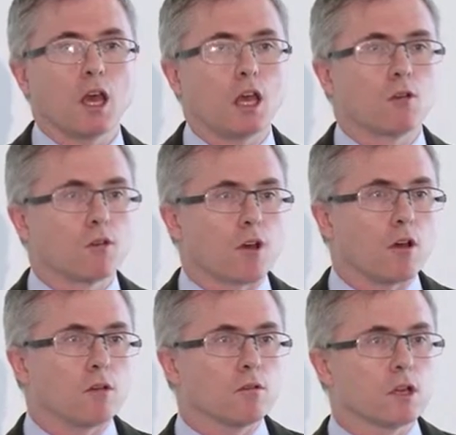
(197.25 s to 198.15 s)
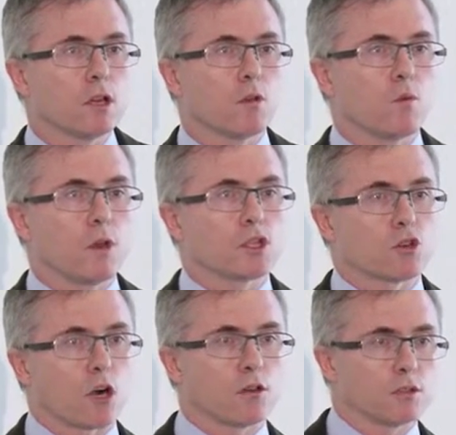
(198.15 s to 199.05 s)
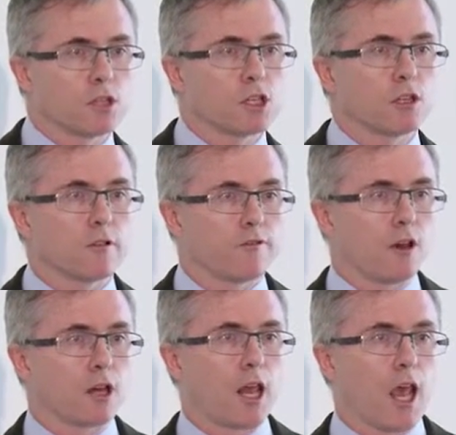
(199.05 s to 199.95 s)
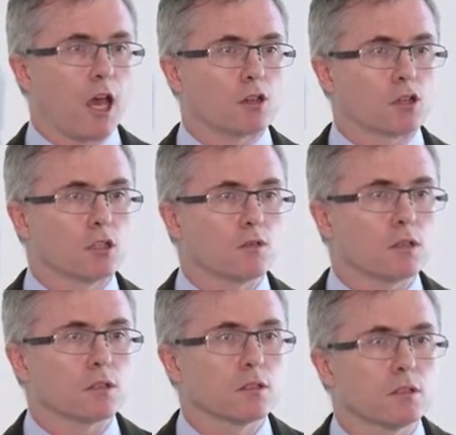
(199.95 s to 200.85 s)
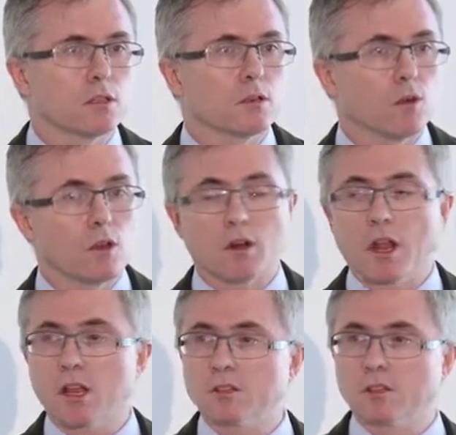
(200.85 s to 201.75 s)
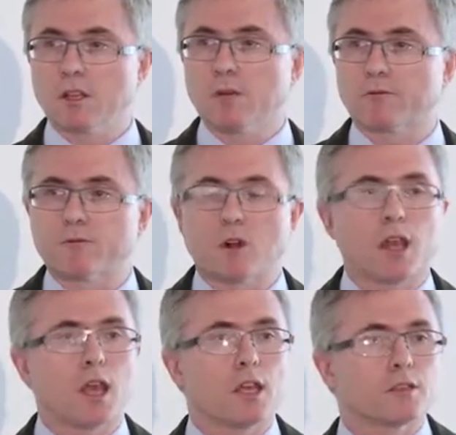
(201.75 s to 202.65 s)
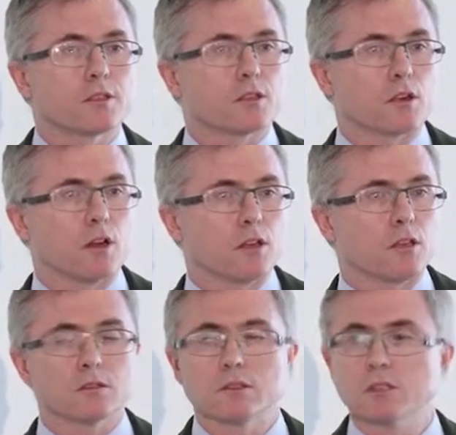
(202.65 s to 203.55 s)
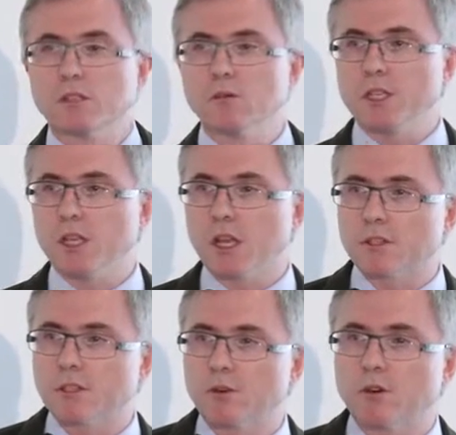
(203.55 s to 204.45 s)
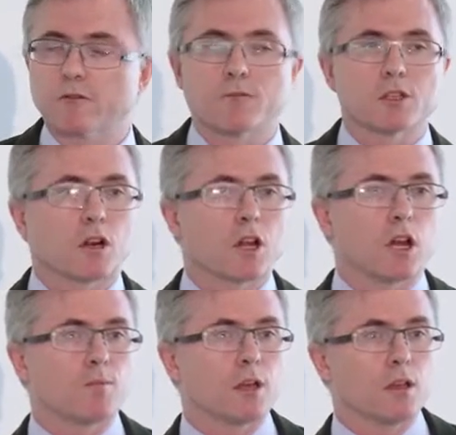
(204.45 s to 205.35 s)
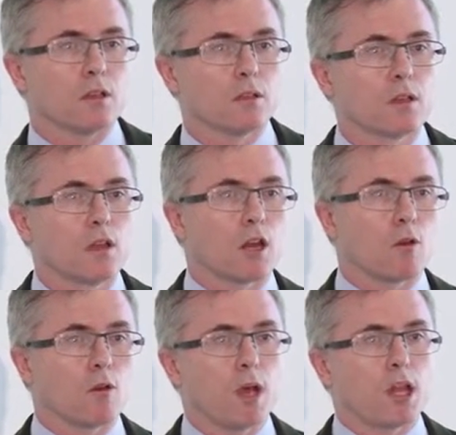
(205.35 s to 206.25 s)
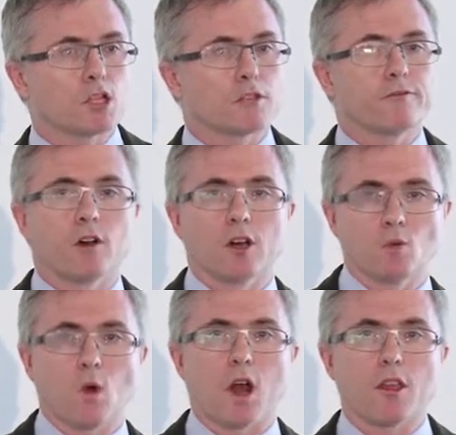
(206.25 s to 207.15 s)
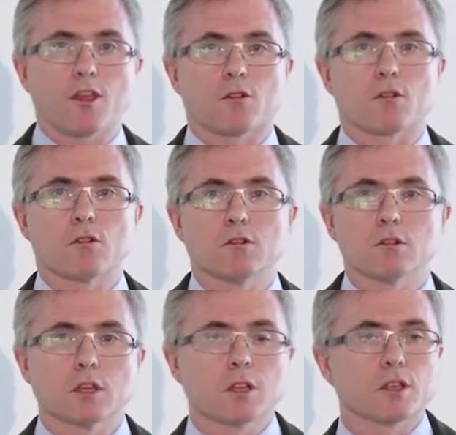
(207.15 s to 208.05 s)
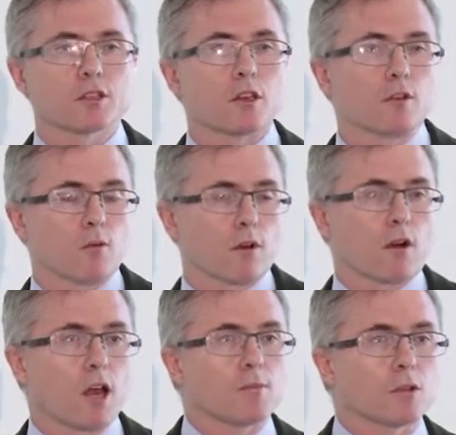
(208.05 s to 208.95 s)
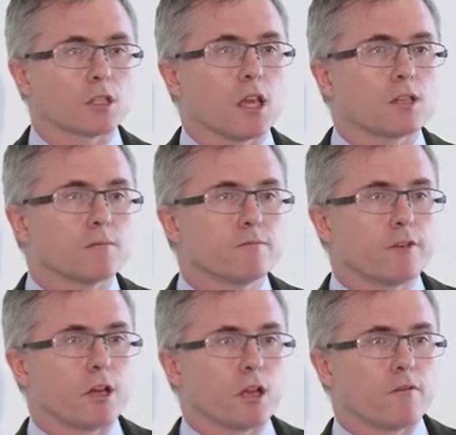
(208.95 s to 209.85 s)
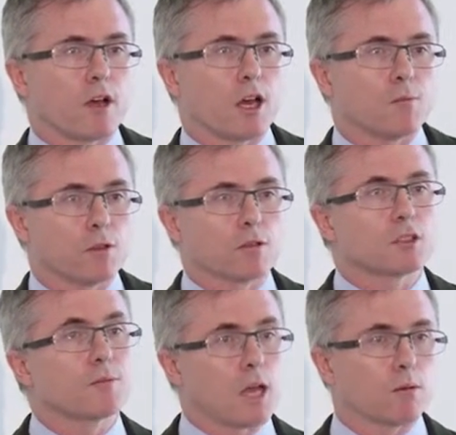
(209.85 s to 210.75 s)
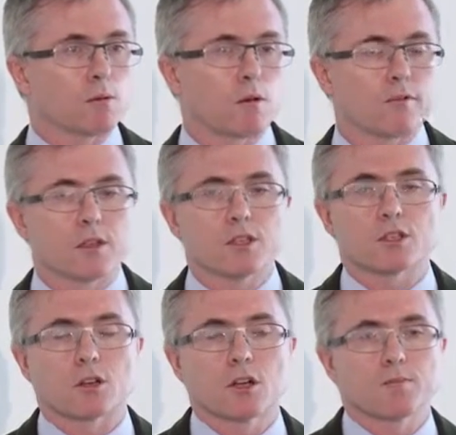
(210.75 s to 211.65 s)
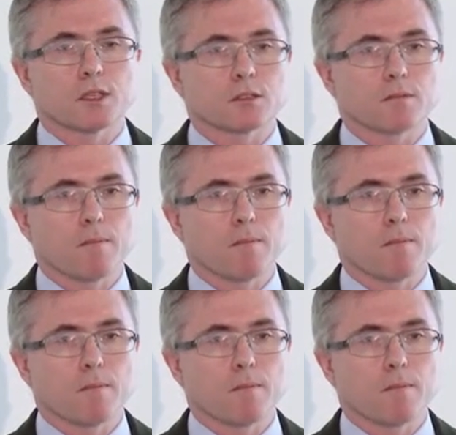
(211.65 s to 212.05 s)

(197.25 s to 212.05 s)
And although we struggled initially to find out how to do it, we got excellent help from Rare Cancers Australia. We did get support from the drug company and we managed to find a way through so that we were able to get some funding available to be able to offer this treatment.